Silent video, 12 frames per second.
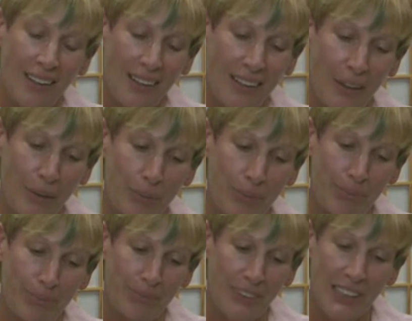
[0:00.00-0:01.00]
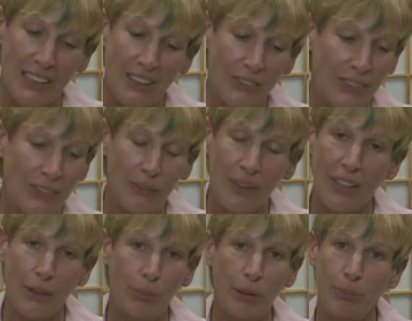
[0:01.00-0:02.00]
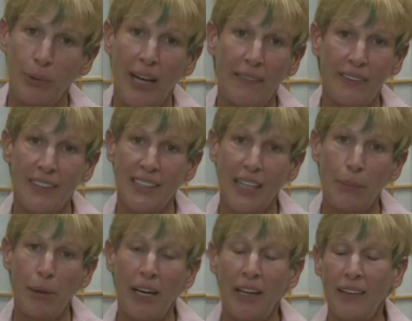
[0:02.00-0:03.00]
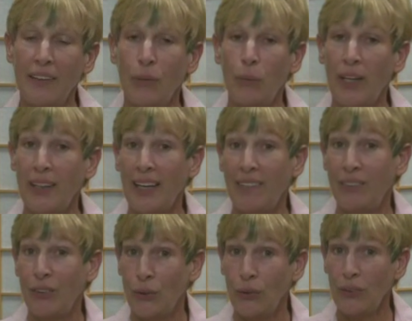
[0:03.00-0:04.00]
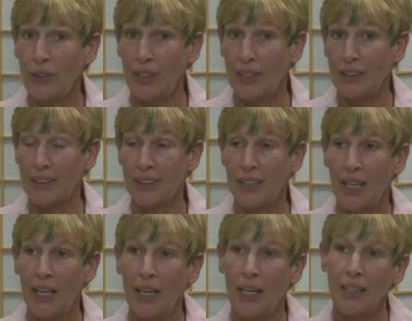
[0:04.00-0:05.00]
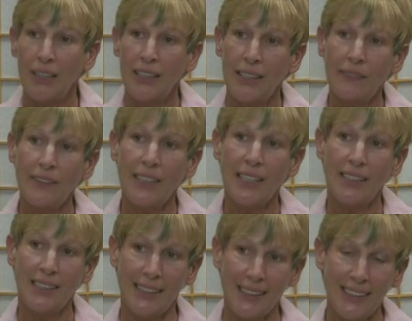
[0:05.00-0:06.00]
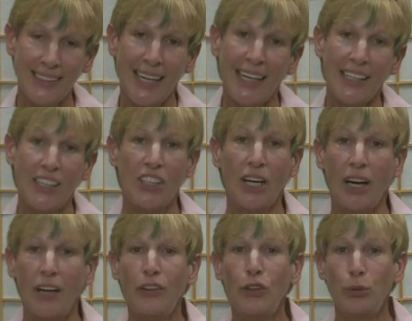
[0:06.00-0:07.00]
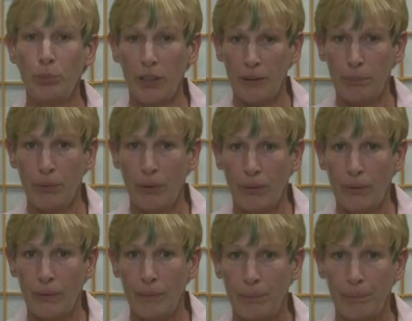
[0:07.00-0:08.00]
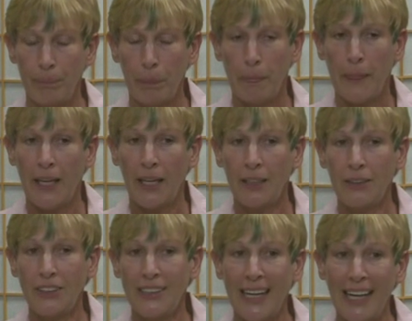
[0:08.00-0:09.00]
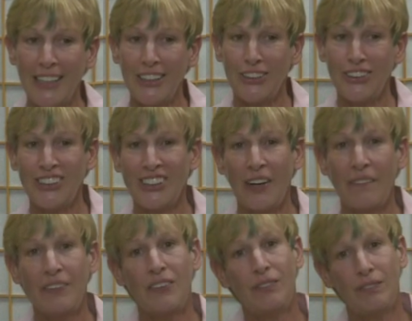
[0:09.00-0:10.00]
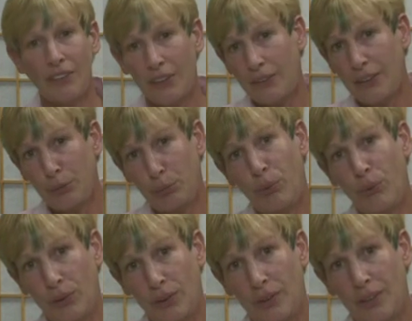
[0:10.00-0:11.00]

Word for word: Um, just learning what other people have to say about it and the way they view things gives us insight into other people. Understanding yourself is very important.